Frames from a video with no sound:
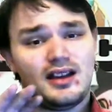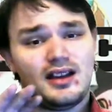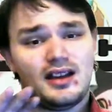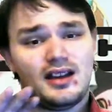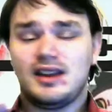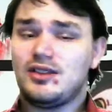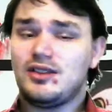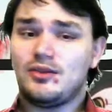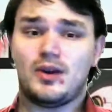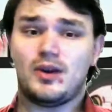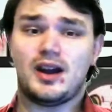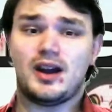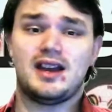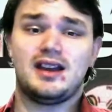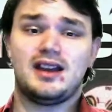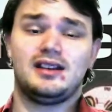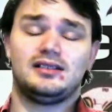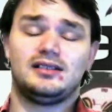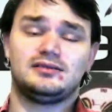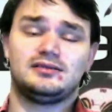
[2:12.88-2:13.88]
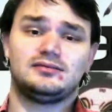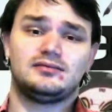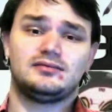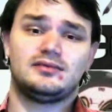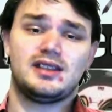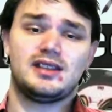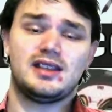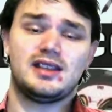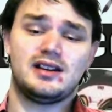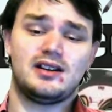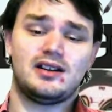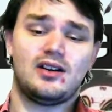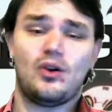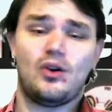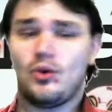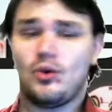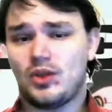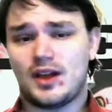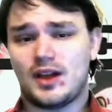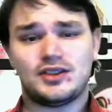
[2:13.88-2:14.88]
Either way, the
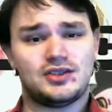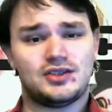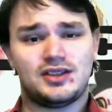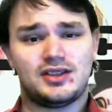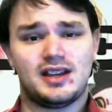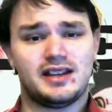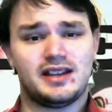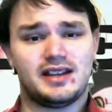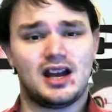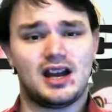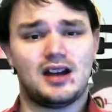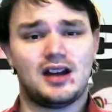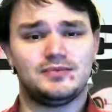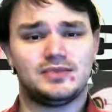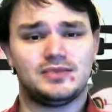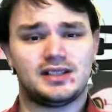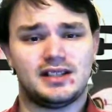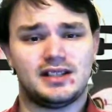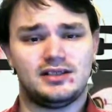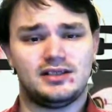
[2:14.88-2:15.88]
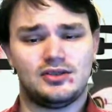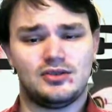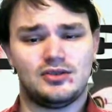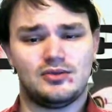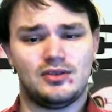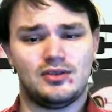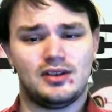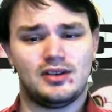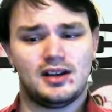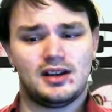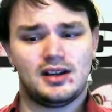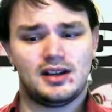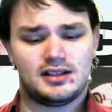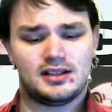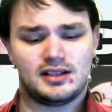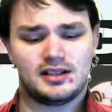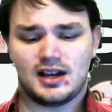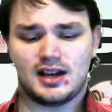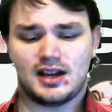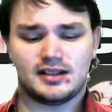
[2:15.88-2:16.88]
whole legend thing comes into
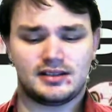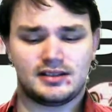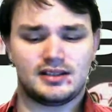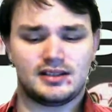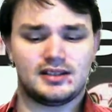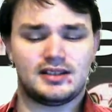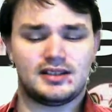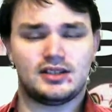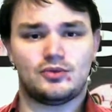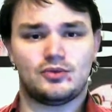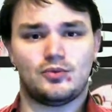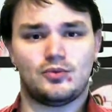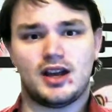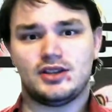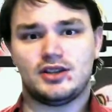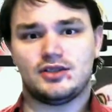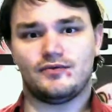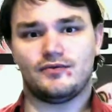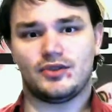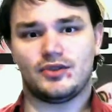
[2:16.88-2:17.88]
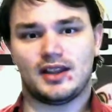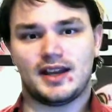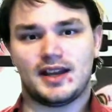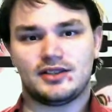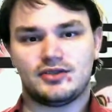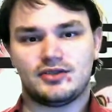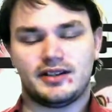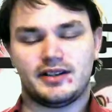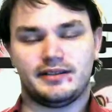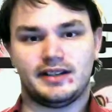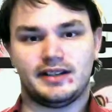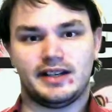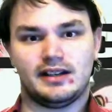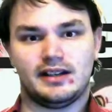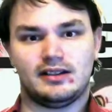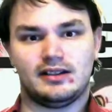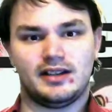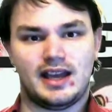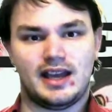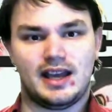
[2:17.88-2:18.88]
the situation for Light Dragon
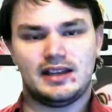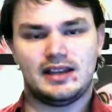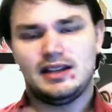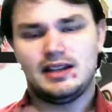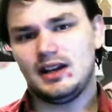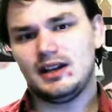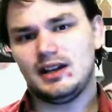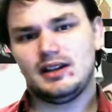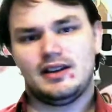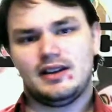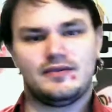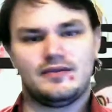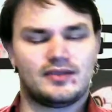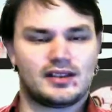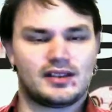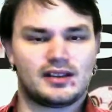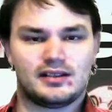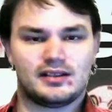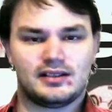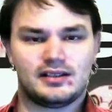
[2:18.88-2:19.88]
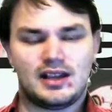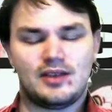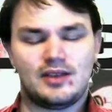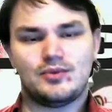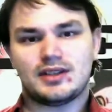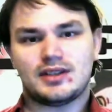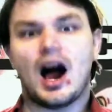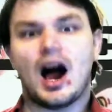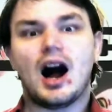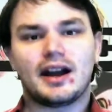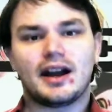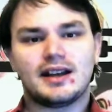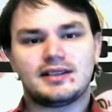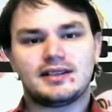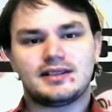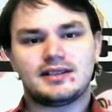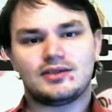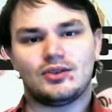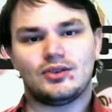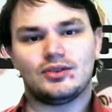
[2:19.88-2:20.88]
Eel, and it was August
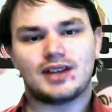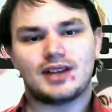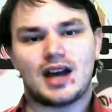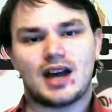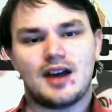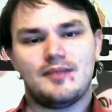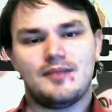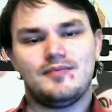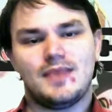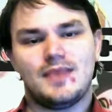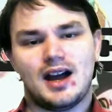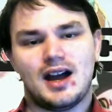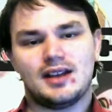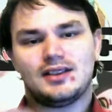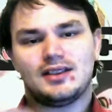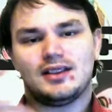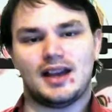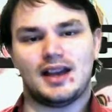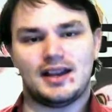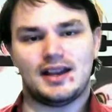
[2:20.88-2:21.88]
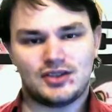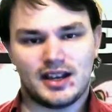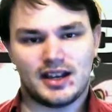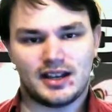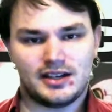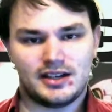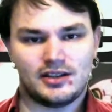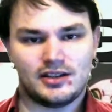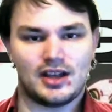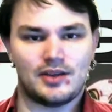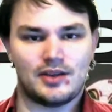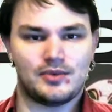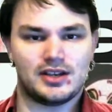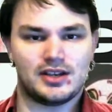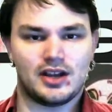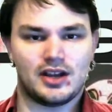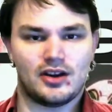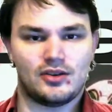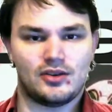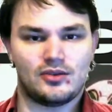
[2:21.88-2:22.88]
this whole time, not the Light Dragon Eel that we
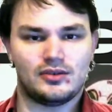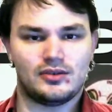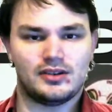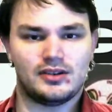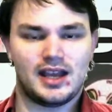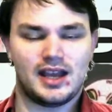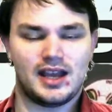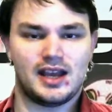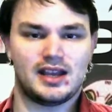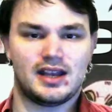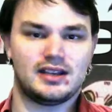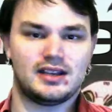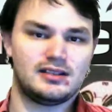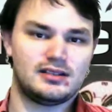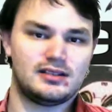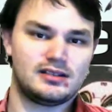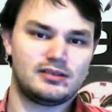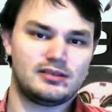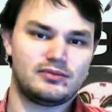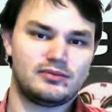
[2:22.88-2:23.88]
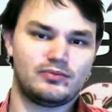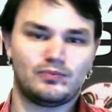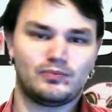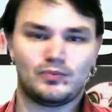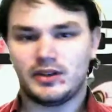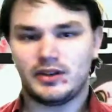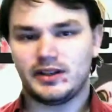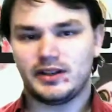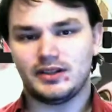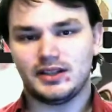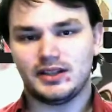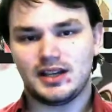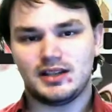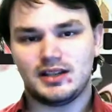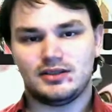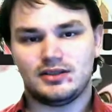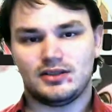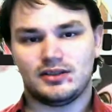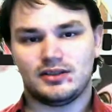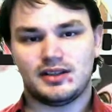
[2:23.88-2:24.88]
know, and we're going to get
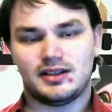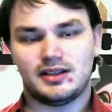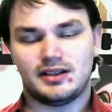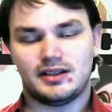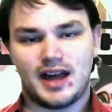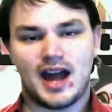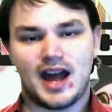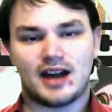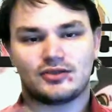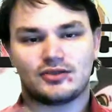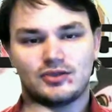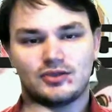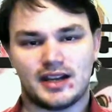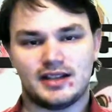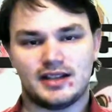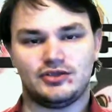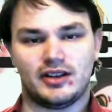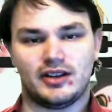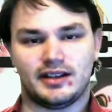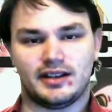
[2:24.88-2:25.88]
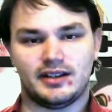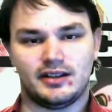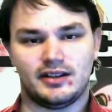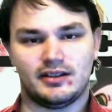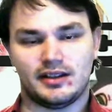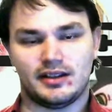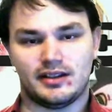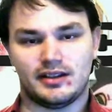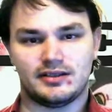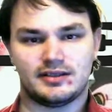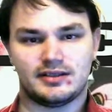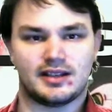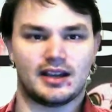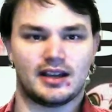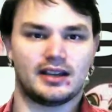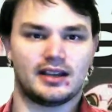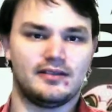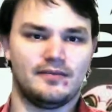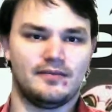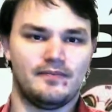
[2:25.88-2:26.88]
into the actual Light Dragon Eel here in a
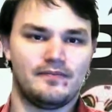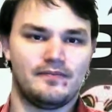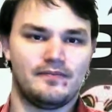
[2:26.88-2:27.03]
second.